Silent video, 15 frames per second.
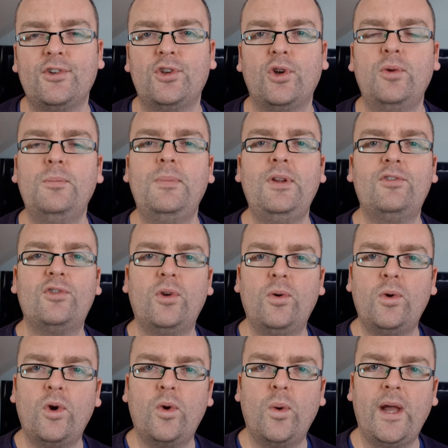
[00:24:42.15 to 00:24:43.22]
Don't be
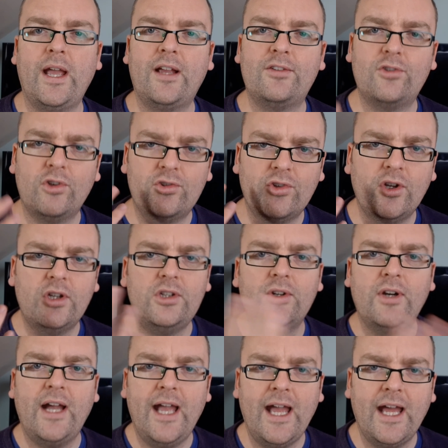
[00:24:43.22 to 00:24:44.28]
so quick to turn
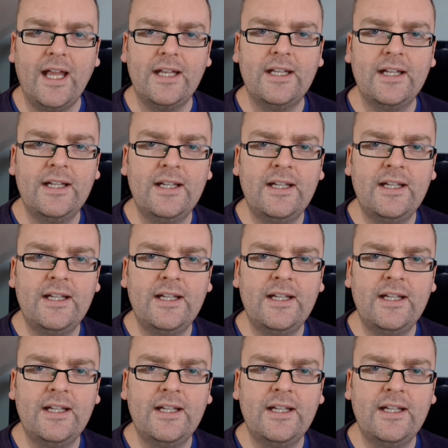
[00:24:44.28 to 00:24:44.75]
your head